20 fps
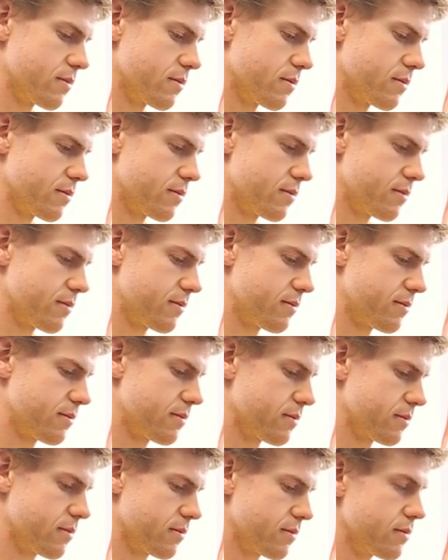
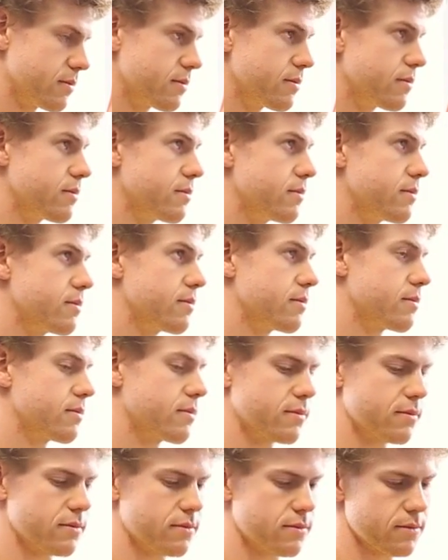
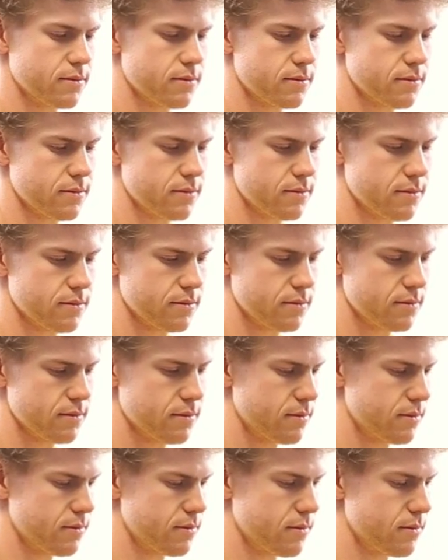
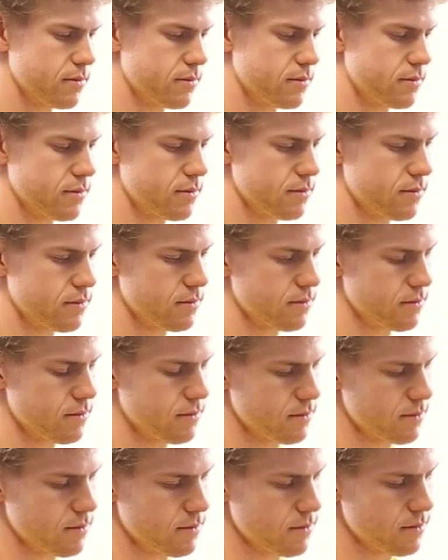
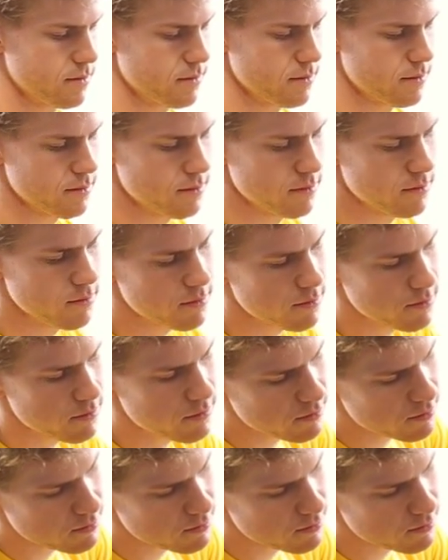(silent)